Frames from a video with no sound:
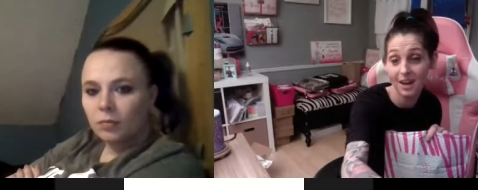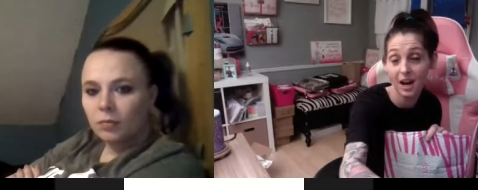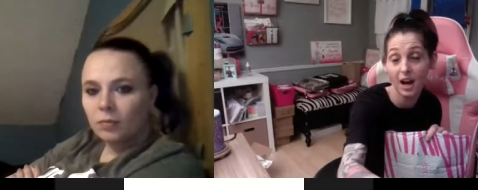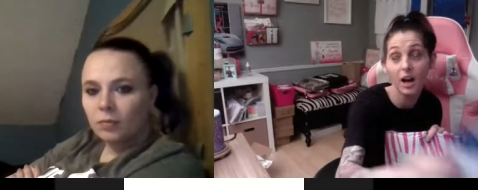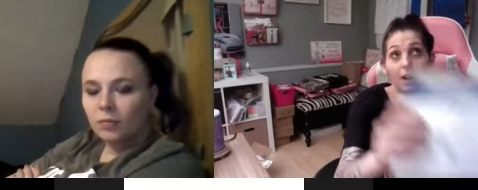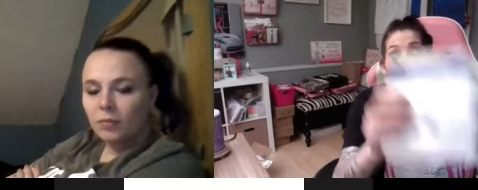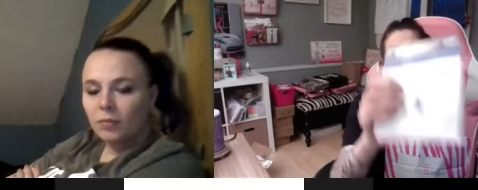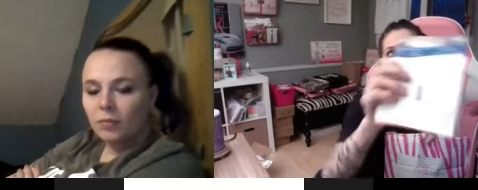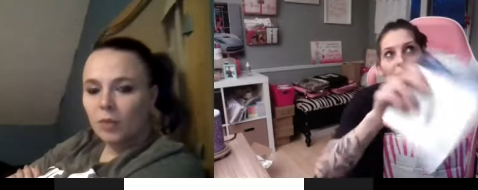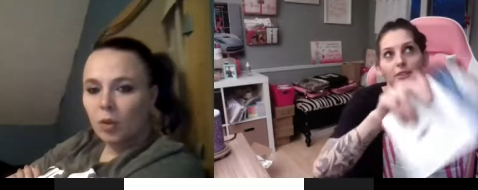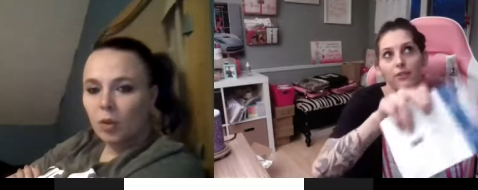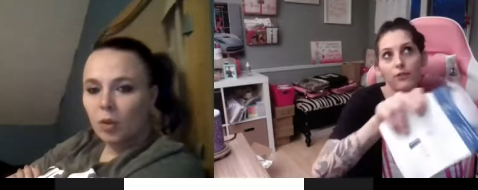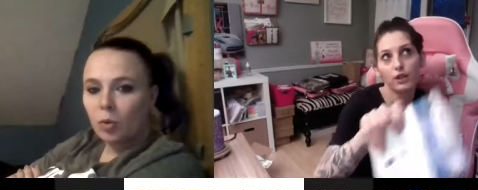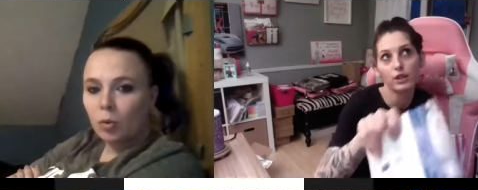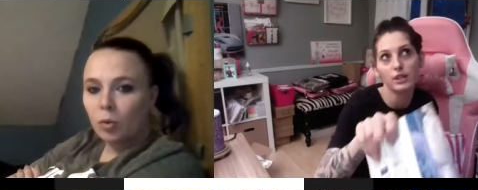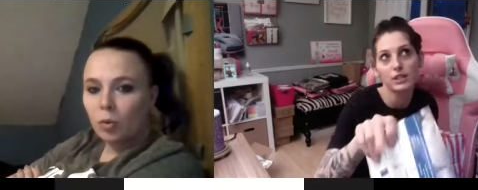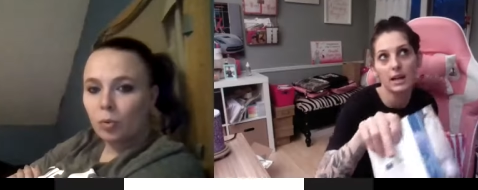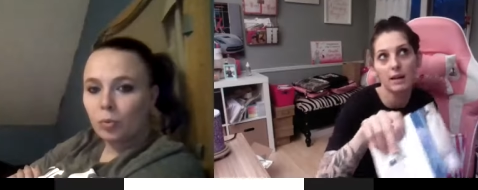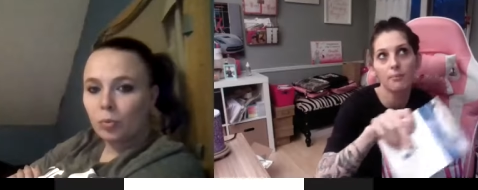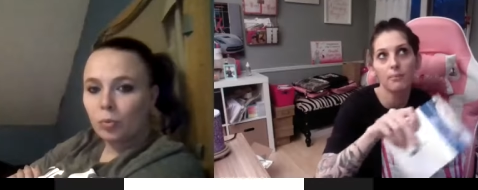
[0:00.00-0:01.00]
Speaker 1: Or not the
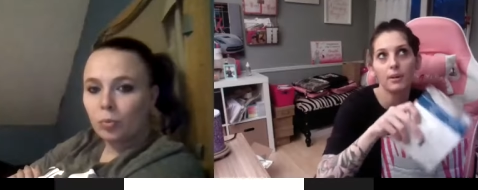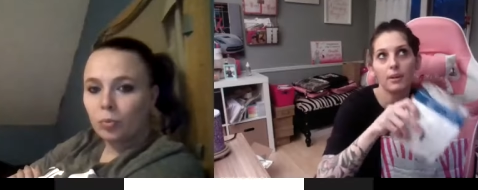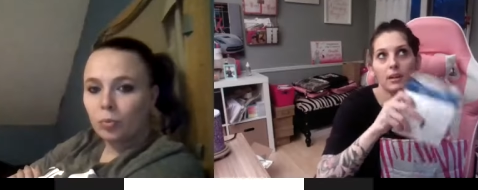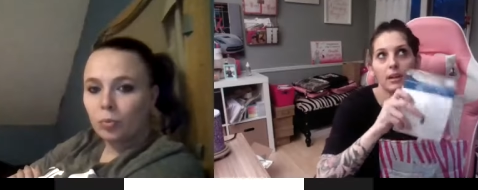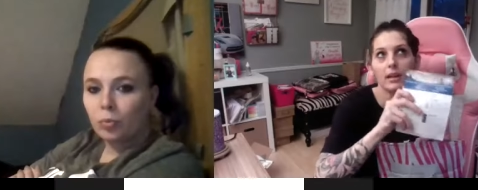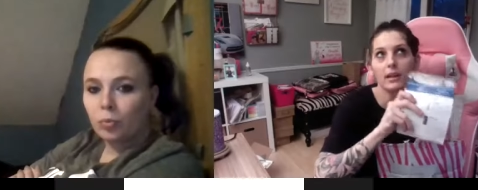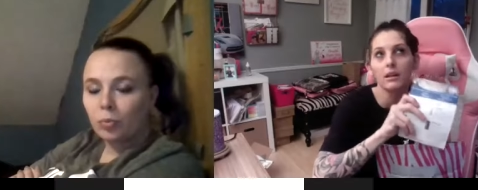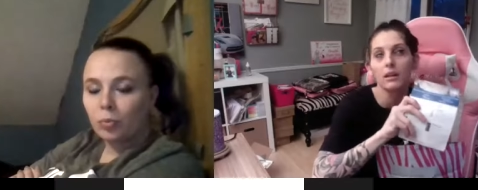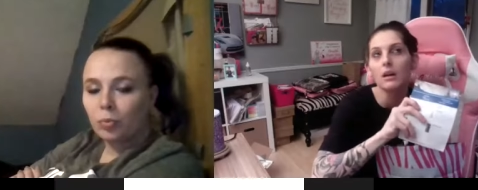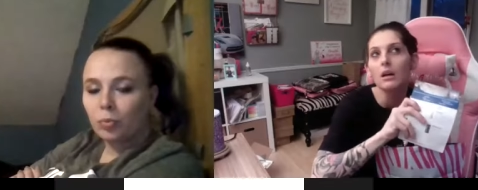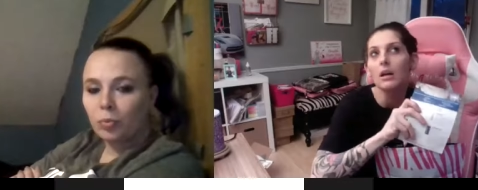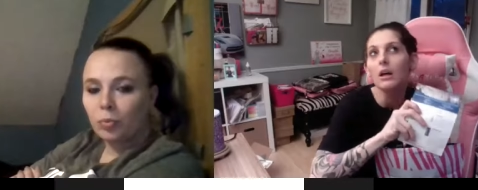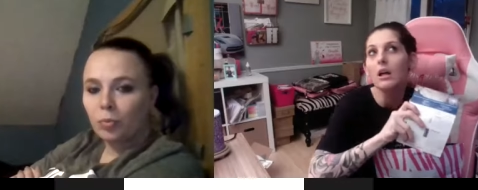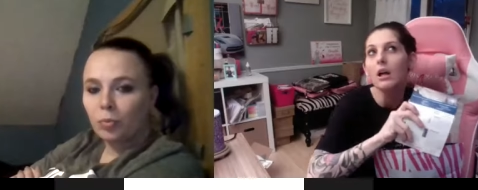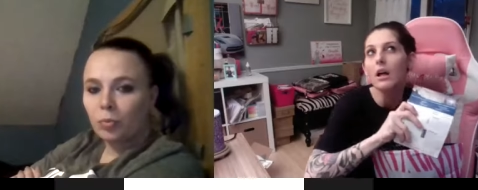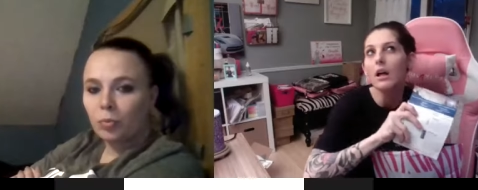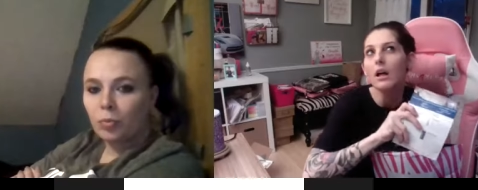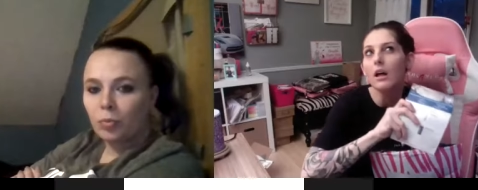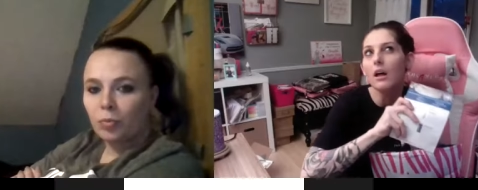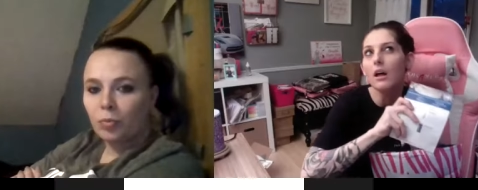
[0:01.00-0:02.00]
first time, but like
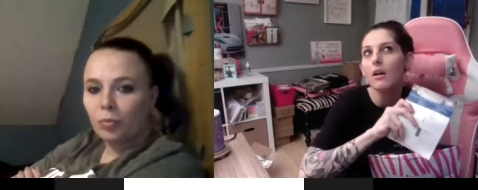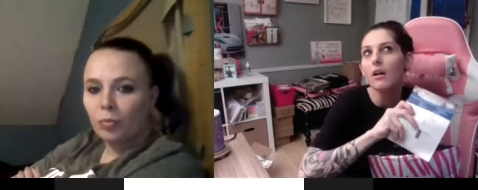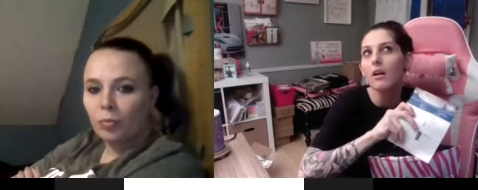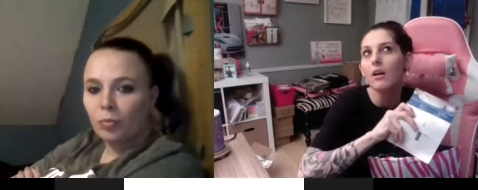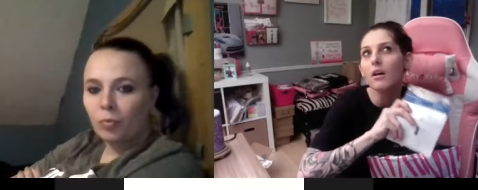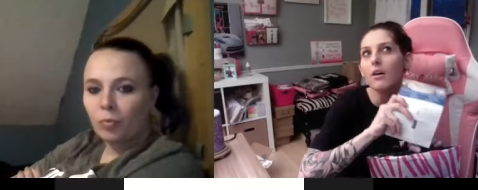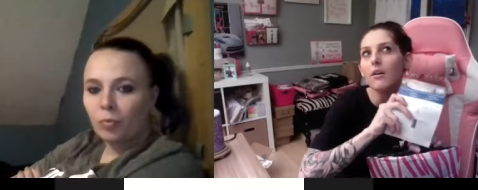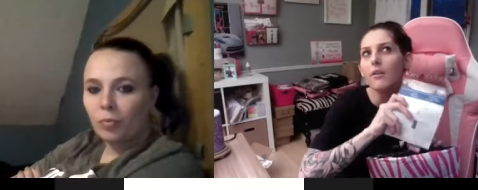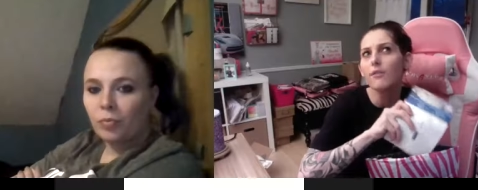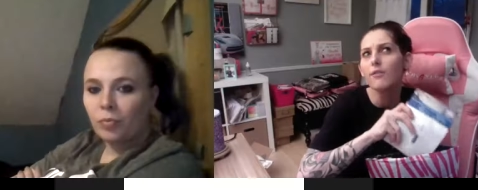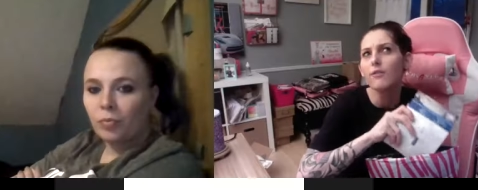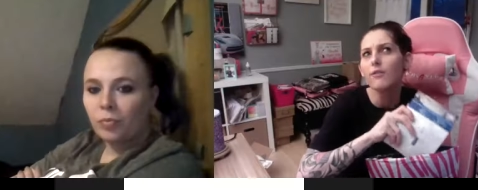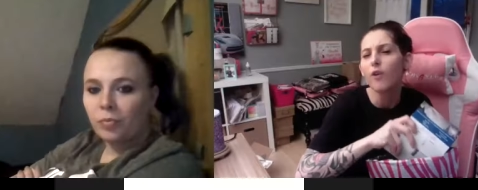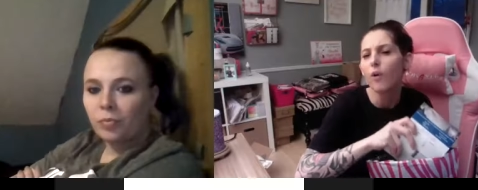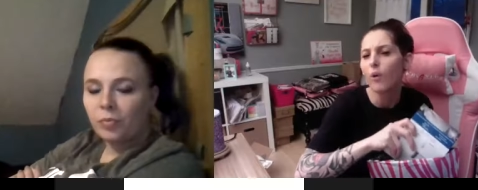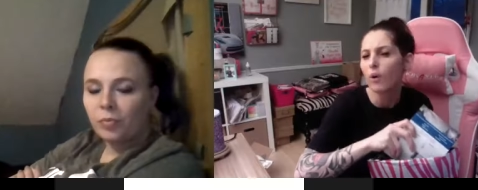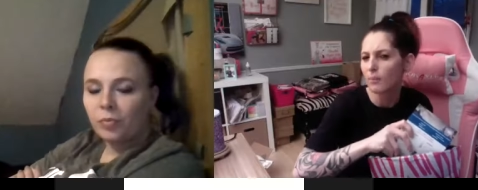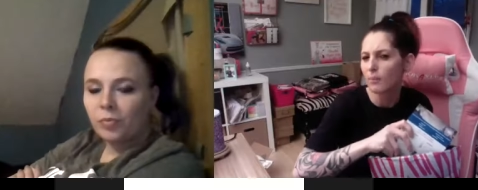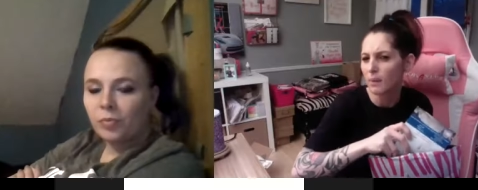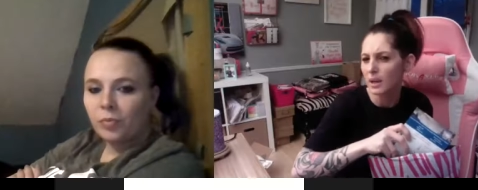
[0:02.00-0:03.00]

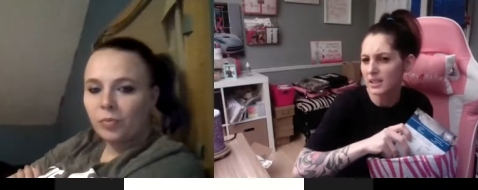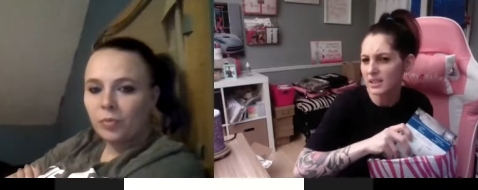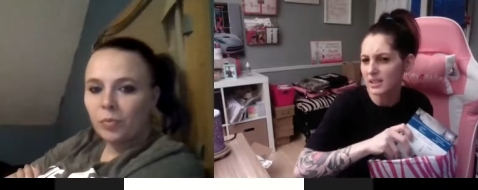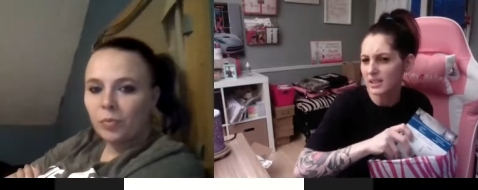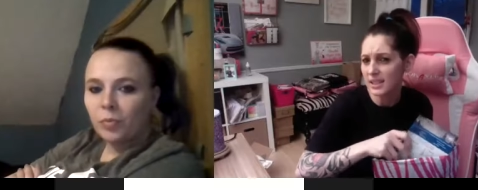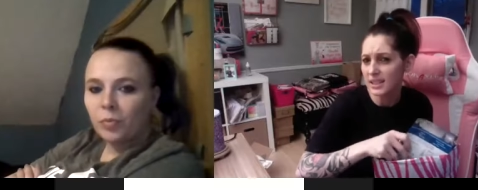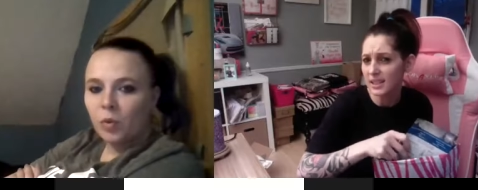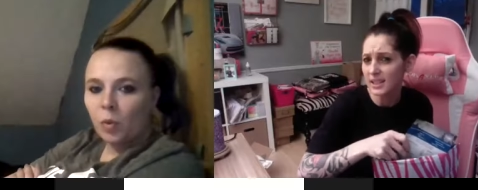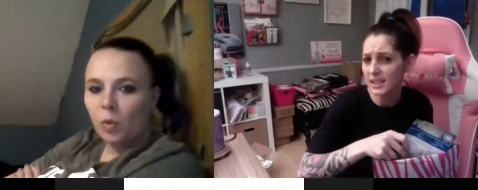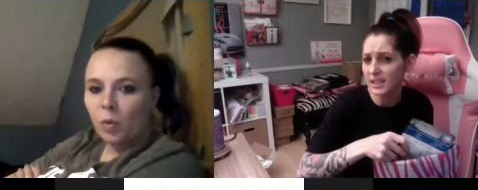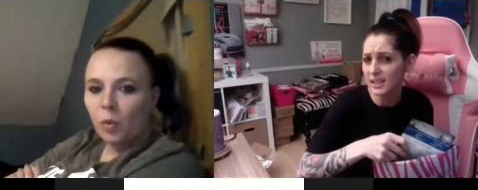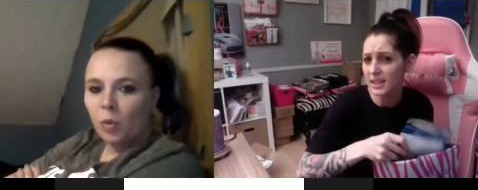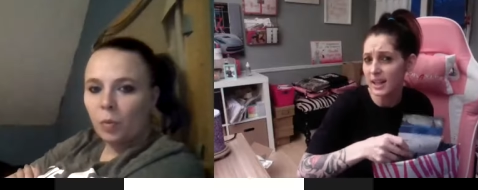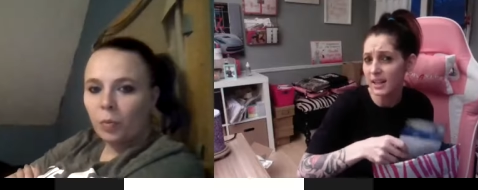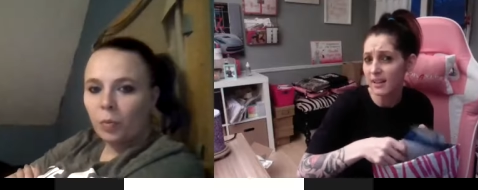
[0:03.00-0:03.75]
four months in,